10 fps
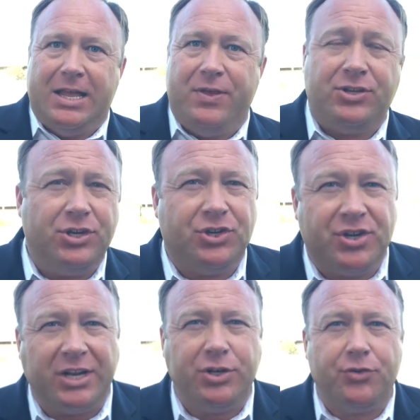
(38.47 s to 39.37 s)
This is
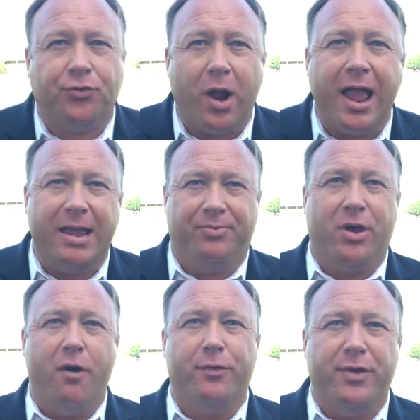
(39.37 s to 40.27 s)
such a triumph
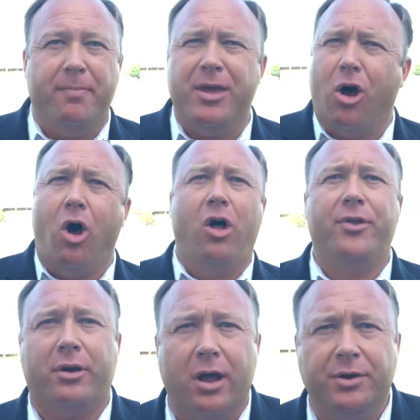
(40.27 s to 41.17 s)
over them that all
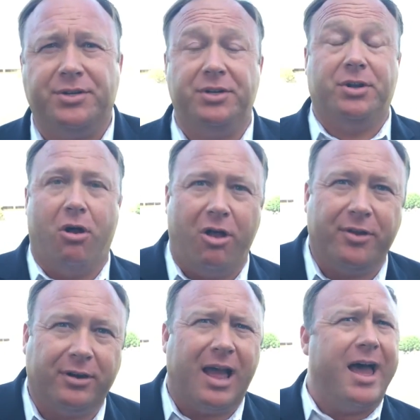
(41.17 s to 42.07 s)
their hoaxes, all
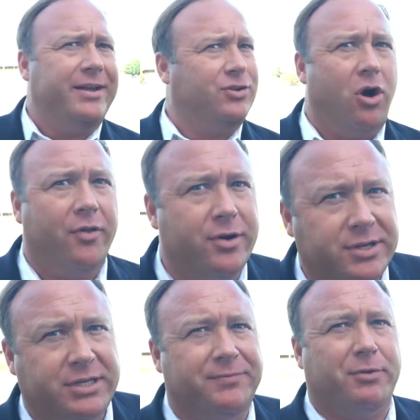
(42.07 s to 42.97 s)
their lies, all their
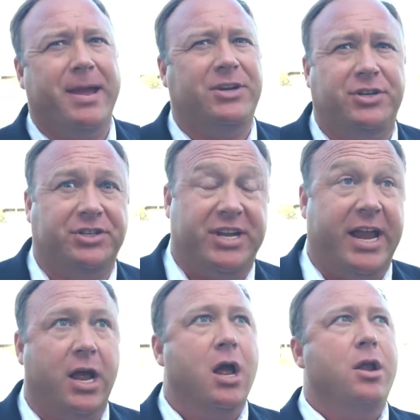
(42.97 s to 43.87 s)
disinformation
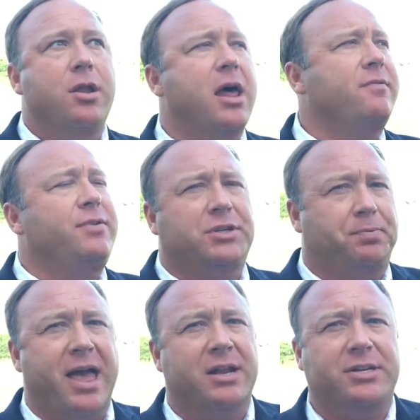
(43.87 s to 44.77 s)
saying none of this
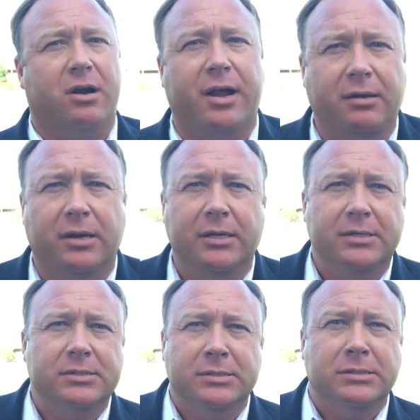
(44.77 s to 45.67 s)
planetary
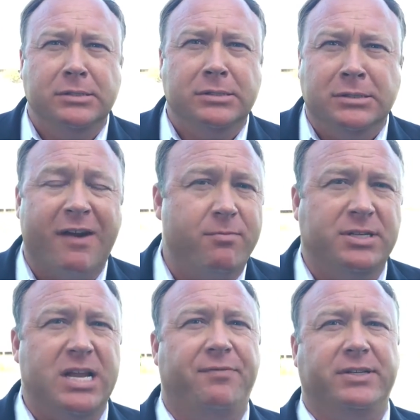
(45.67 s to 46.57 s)

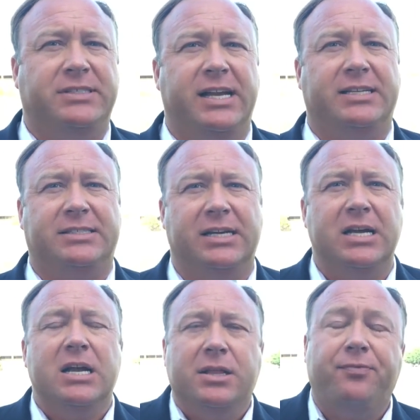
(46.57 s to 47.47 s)
government stuff exists,
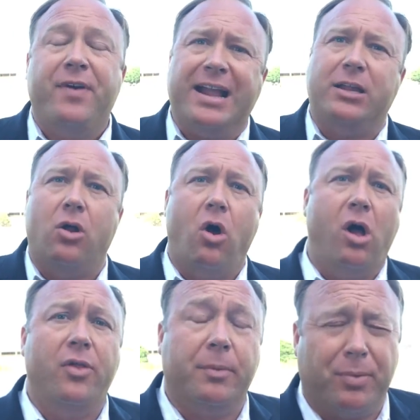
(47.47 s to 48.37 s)
the fact that
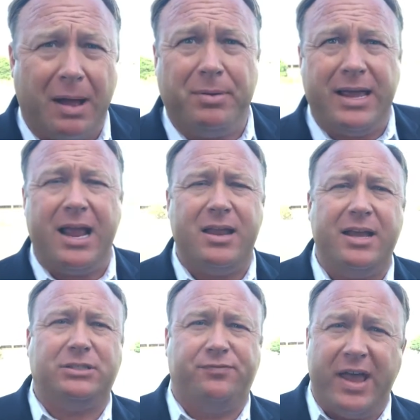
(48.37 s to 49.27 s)
all their propaganda
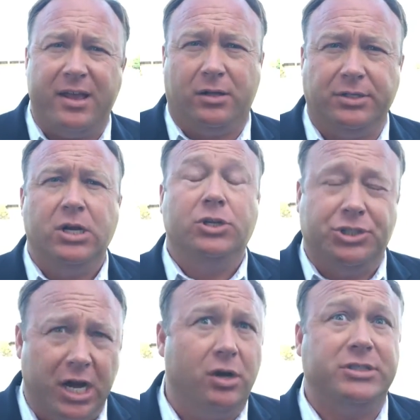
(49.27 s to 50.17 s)
has failed
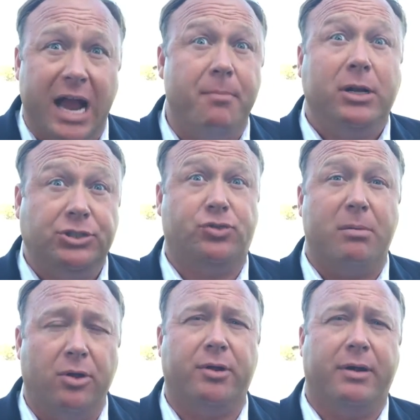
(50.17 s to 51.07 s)
shows how much
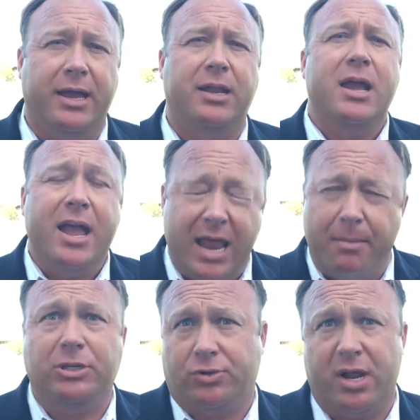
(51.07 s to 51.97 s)
trouble they're in and
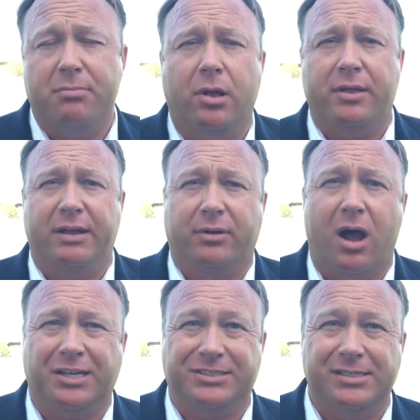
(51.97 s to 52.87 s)
how much credibility they've
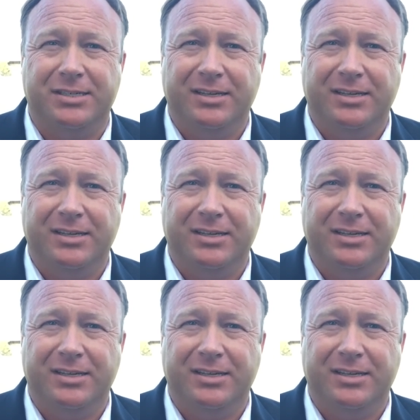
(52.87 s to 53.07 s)
lost.